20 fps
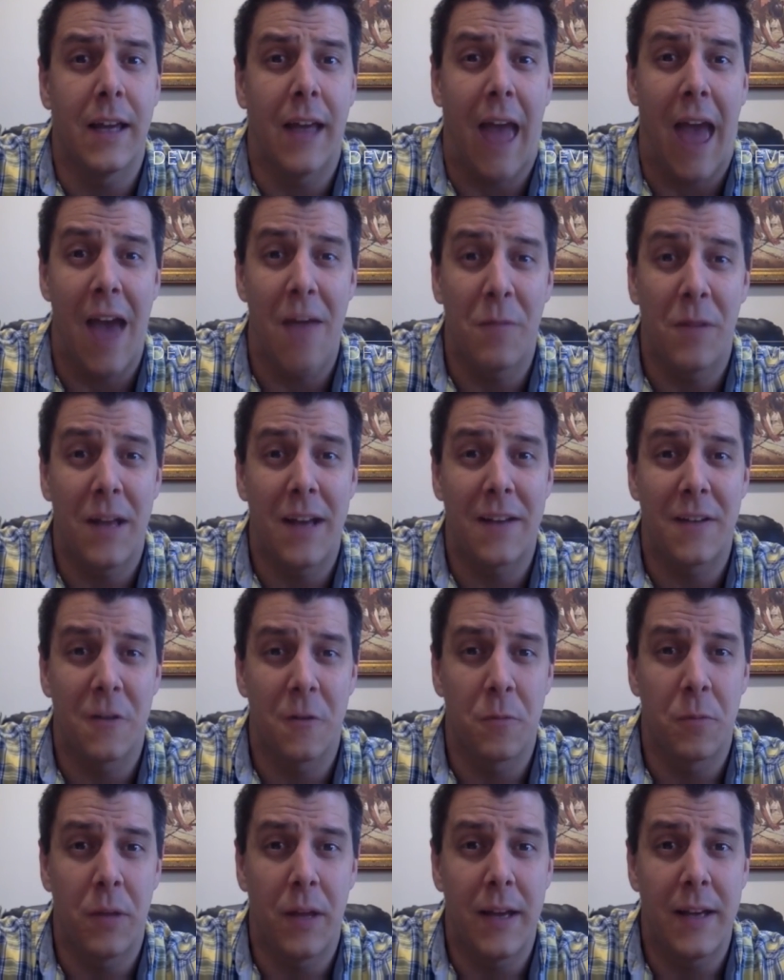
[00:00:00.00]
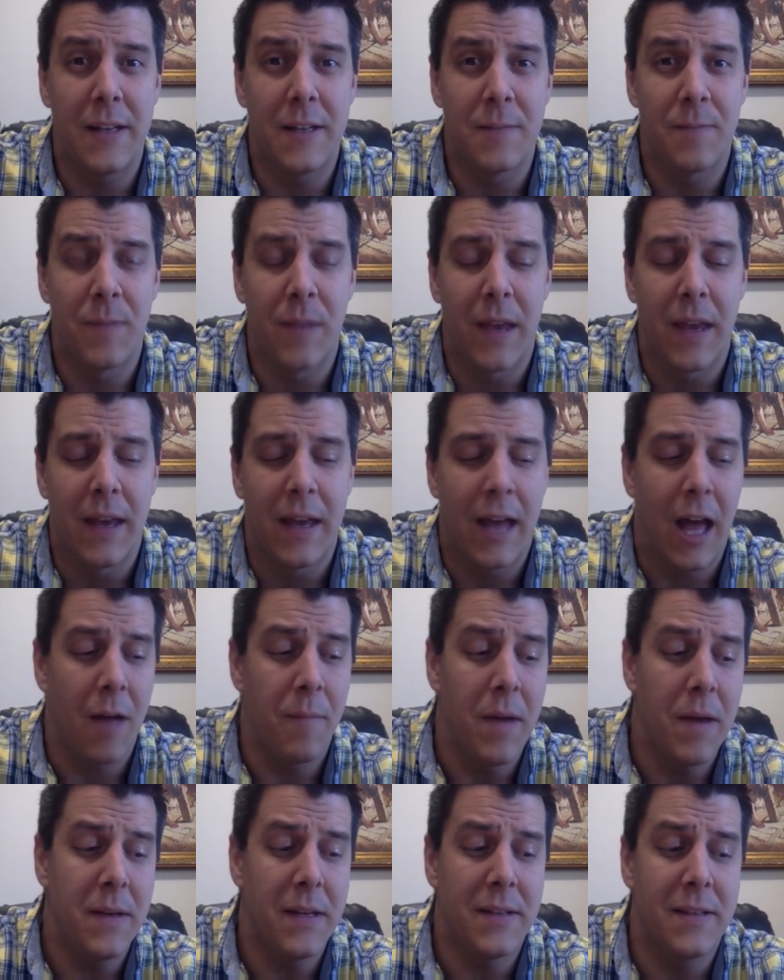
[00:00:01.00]
at Blackshear Place?
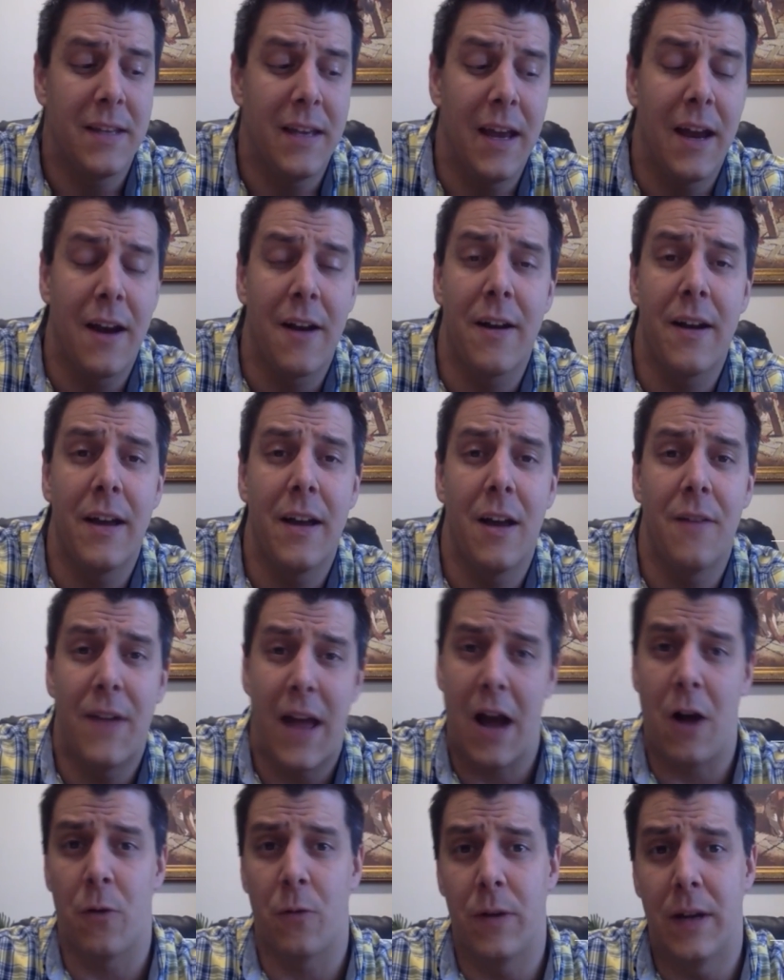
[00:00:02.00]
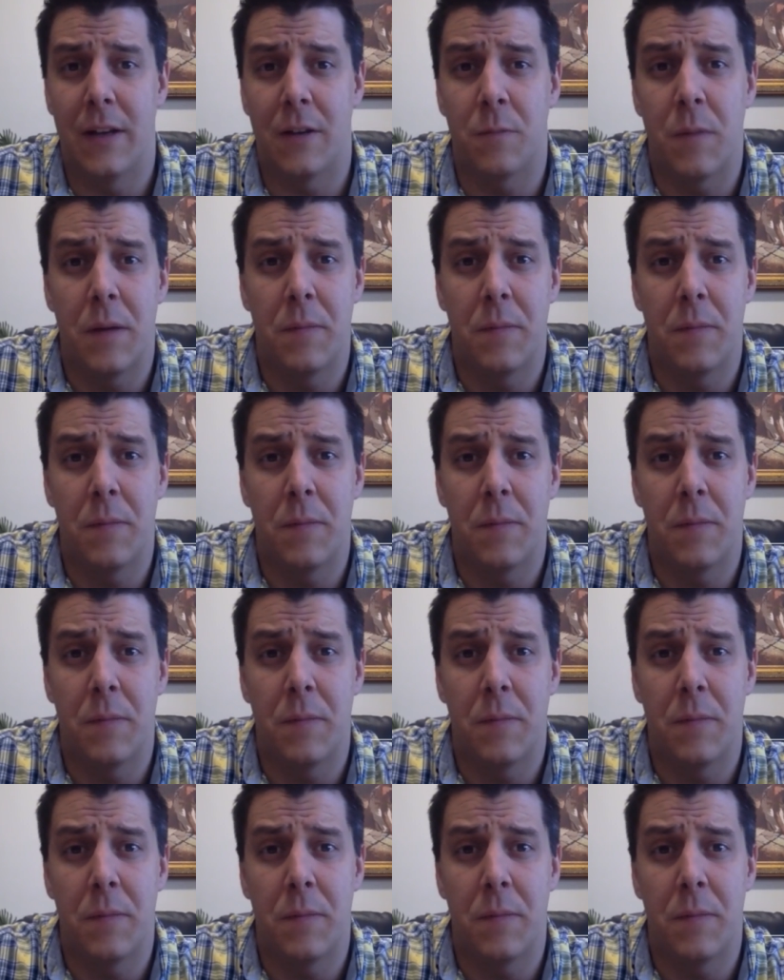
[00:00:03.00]
Maybe it's the area of outreach.